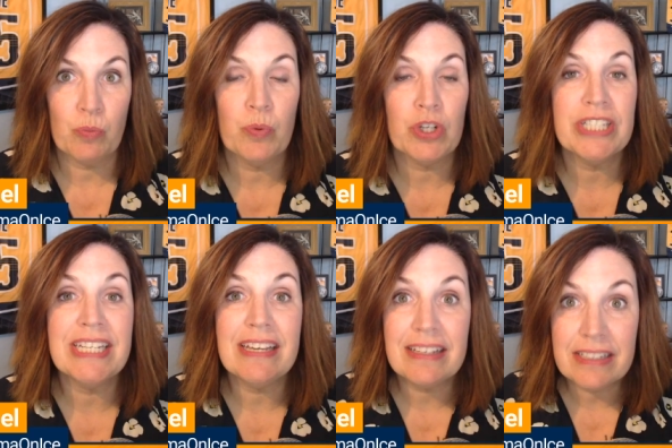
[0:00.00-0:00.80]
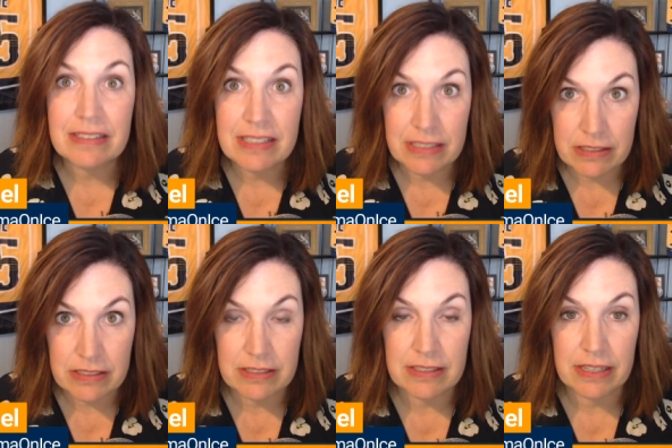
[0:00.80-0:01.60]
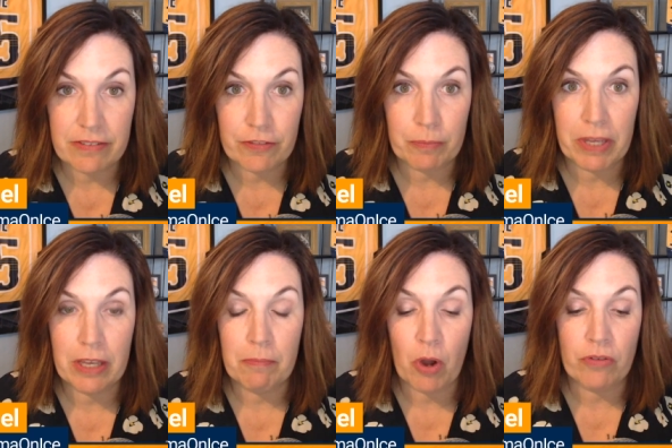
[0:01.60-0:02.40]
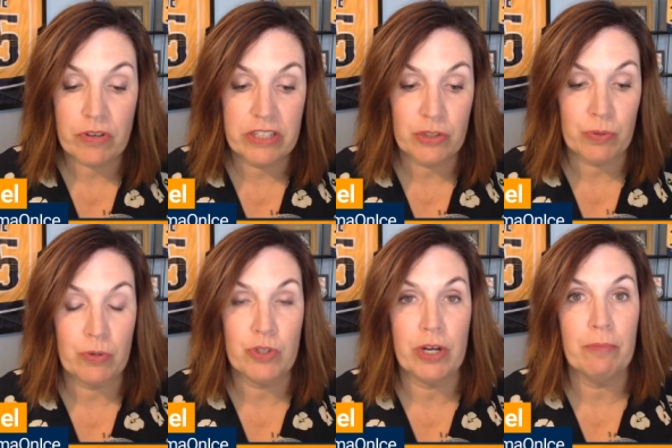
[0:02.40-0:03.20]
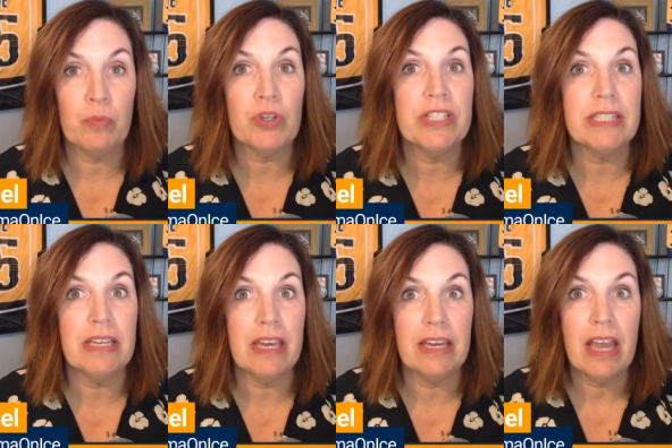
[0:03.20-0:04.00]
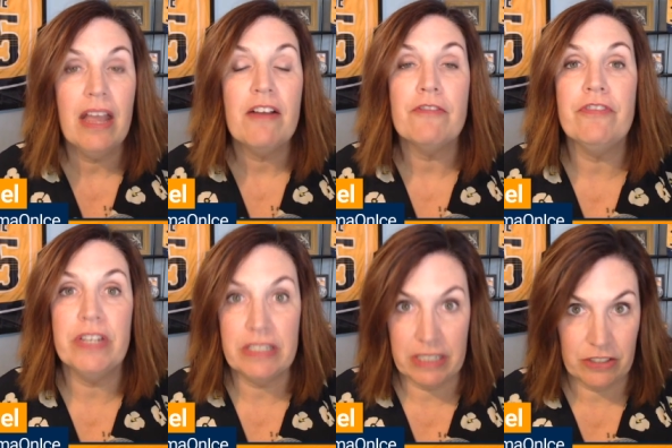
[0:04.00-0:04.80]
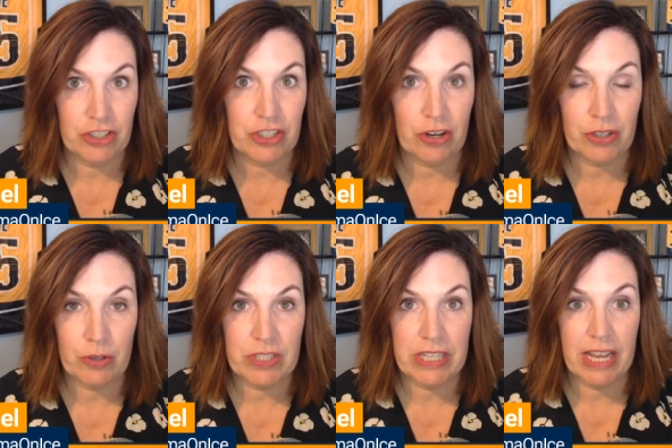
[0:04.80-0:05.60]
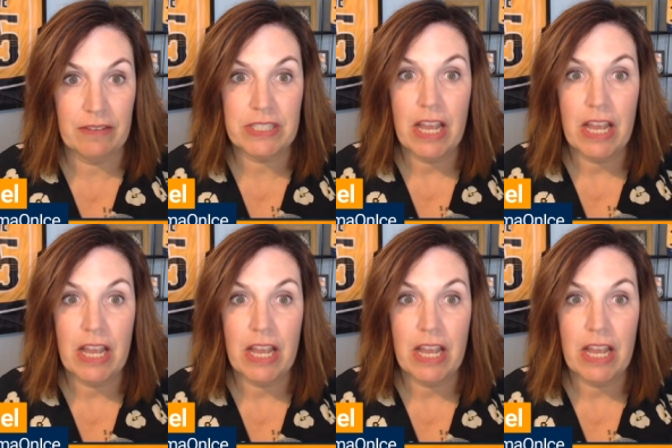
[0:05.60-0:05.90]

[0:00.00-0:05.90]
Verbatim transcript: We're seeing consistency from him over this road trip. We're seeing vintage Saros saves.